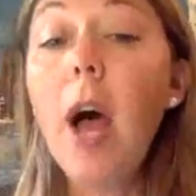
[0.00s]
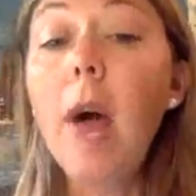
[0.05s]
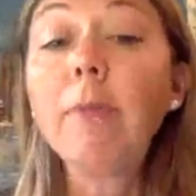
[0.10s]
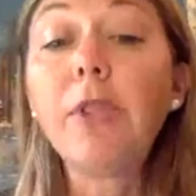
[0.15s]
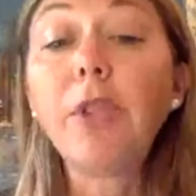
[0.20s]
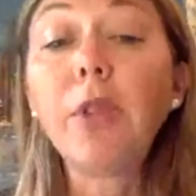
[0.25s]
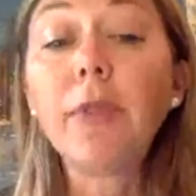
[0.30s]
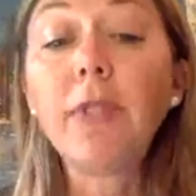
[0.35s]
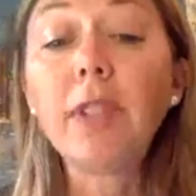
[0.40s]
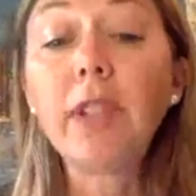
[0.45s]

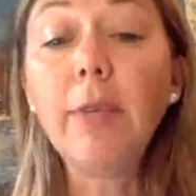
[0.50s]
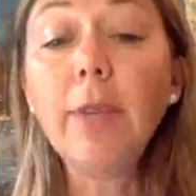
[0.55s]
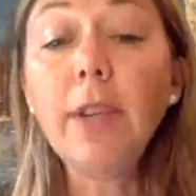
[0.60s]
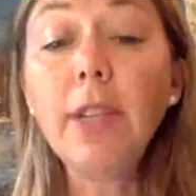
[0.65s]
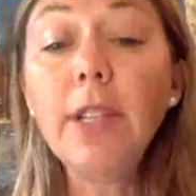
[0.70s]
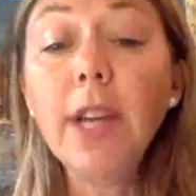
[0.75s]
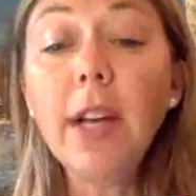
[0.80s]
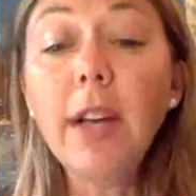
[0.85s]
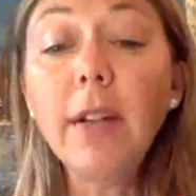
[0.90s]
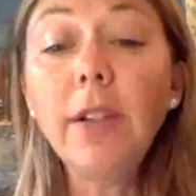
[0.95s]
So if
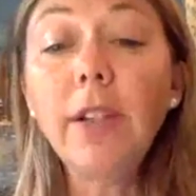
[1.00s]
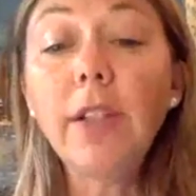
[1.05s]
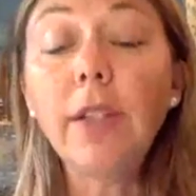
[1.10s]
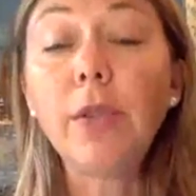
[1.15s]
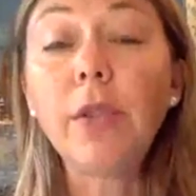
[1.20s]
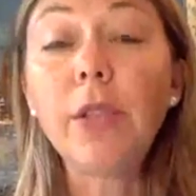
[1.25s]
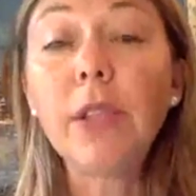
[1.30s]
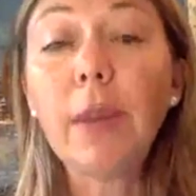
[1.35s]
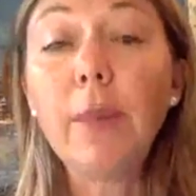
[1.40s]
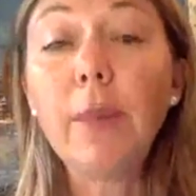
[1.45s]
someone tells
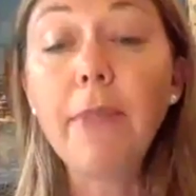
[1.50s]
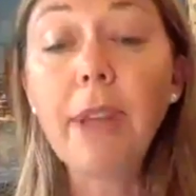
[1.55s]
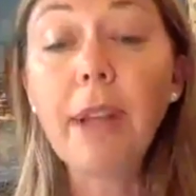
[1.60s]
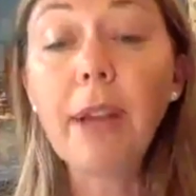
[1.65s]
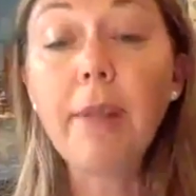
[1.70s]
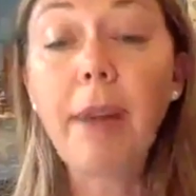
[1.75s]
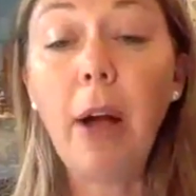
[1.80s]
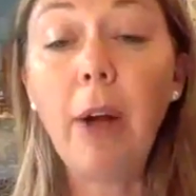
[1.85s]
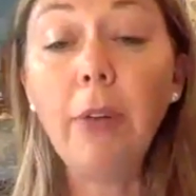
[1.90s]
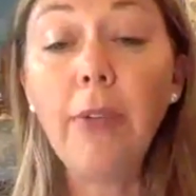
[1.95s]
you something
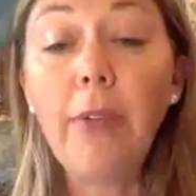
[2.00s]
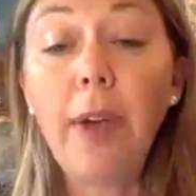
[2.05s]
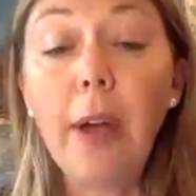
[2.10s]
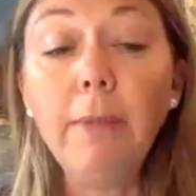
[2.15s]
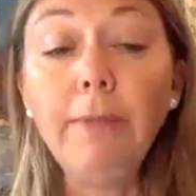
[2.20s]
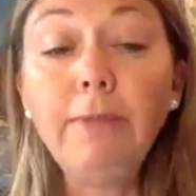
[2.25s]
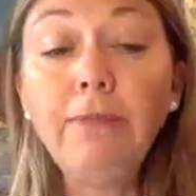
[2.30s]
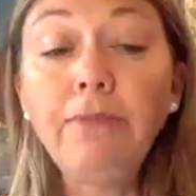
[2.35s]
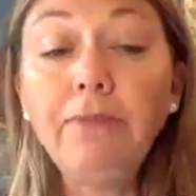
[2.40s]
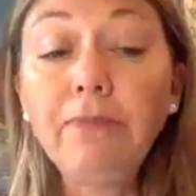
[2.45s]
about
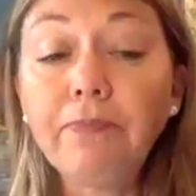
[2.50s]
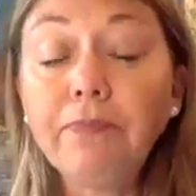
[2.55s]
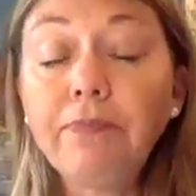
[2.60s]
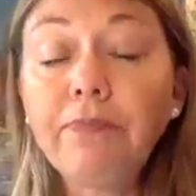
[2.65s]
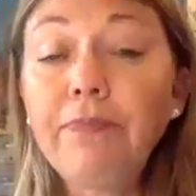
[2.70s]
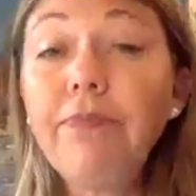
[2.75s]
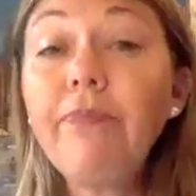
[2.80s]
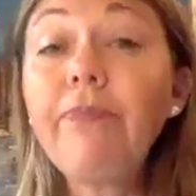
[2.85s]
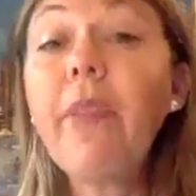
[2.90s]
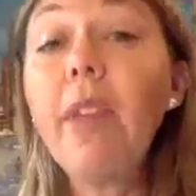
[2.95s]
them,
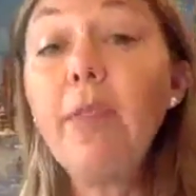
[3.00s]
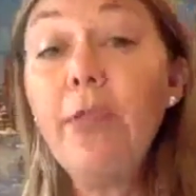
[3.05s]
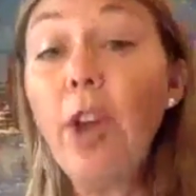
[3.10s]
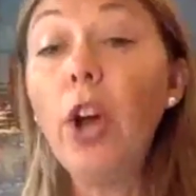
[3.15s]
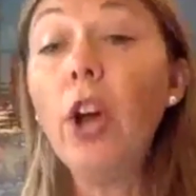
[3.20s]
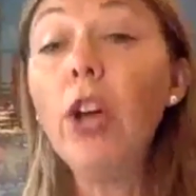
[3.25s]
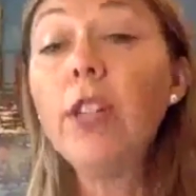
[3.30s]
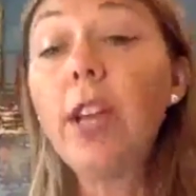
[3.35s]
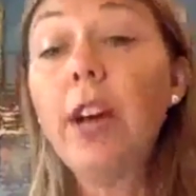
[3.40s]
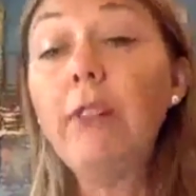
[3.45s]

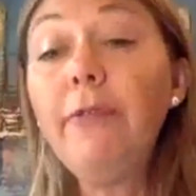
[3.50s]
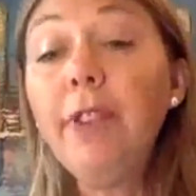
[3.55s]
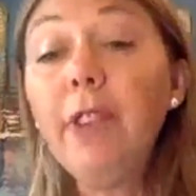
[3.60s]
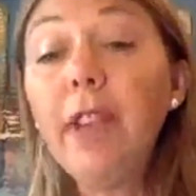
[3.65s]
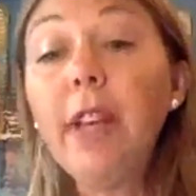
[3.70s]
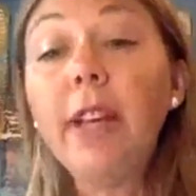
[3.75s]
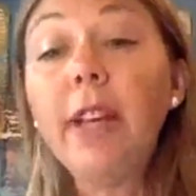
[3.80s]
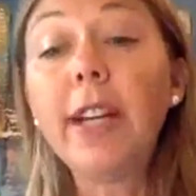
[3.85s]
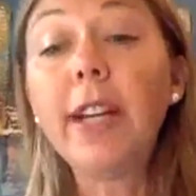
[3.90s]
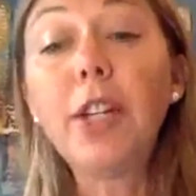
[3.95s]
they're
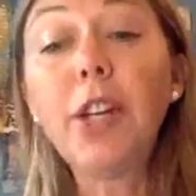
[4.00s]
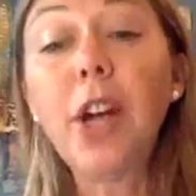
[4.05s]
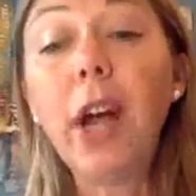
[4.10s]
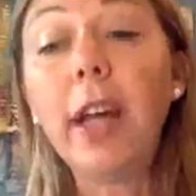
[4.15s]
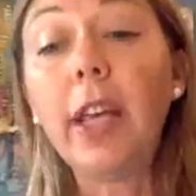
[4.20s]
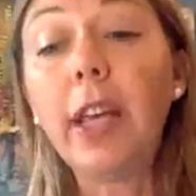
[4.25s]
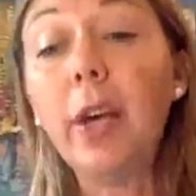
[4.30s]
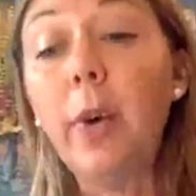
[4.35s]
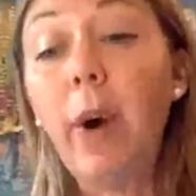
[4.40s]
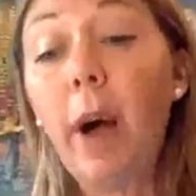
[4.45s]
definitely going to
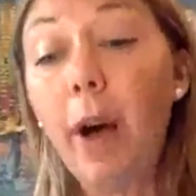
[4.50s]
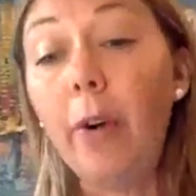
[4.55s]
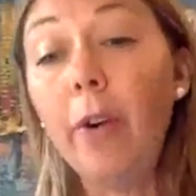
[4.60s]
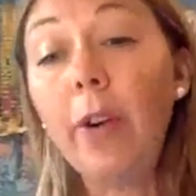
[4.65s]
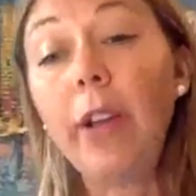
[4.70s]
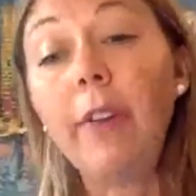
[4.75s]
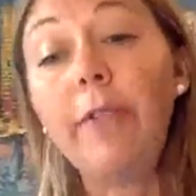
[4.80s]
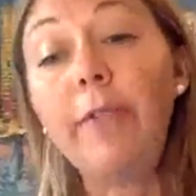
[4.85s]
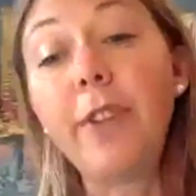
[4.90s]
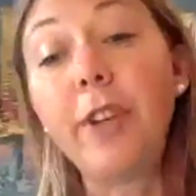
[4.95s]
check you
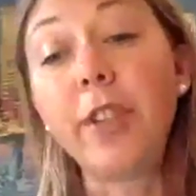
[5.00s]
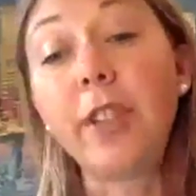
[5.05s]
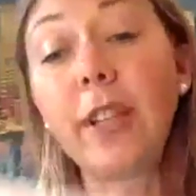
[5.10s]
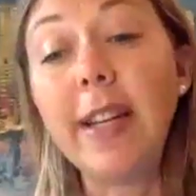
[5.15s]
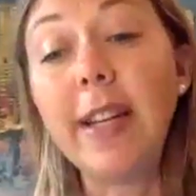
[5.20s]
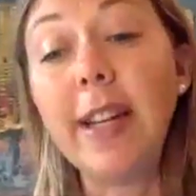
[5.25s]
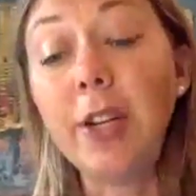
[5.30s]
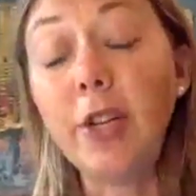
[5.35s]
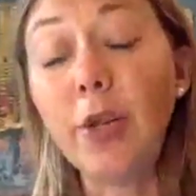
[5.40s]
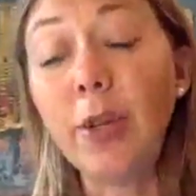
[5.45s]
out if there's
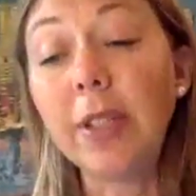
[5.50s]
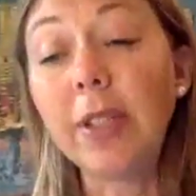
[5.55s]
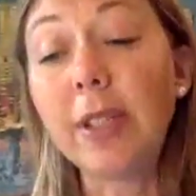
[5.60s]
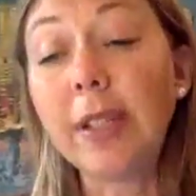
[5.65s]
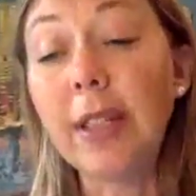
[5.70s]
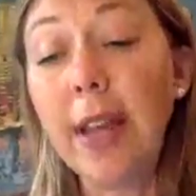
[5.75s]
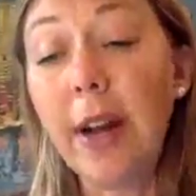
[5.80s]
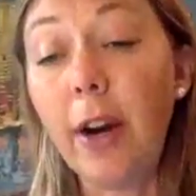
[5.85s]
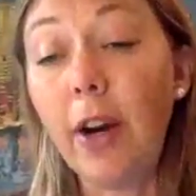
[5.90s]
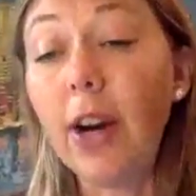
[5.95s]
an interest
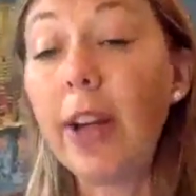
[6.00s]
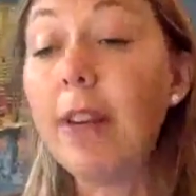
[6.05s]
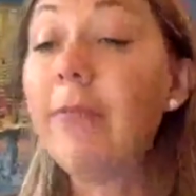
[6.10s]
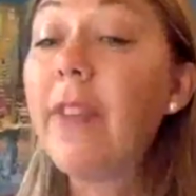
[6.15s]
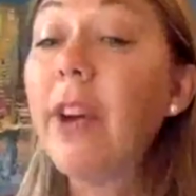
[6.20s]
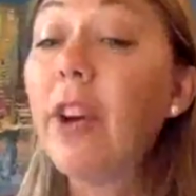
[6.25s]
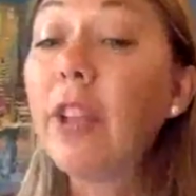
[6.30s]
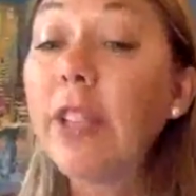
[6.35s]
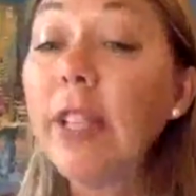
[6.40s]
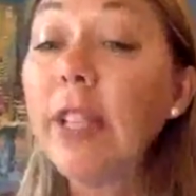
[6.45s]
there, if
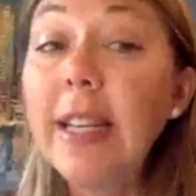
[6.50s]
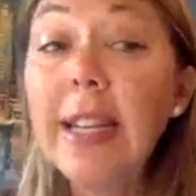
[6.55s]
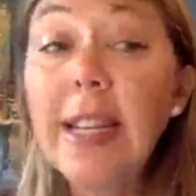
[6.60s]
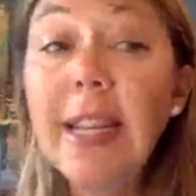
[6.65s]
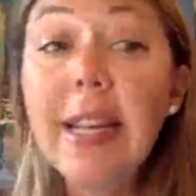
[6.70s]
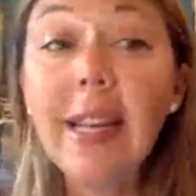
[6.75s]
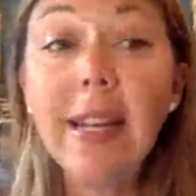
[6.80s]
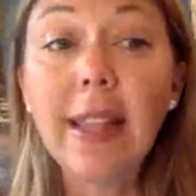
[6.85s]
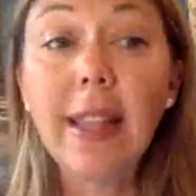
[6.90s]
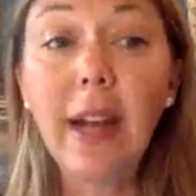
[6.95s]
there's a
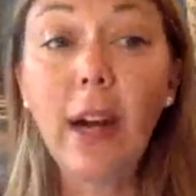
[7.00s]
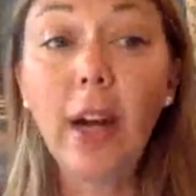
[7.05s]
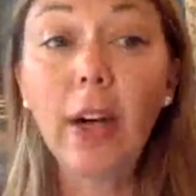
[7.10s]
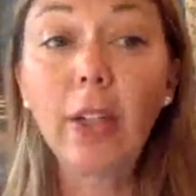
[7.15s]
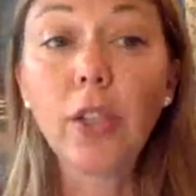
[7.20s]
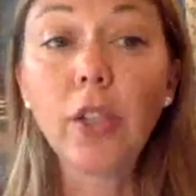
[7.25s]
need there.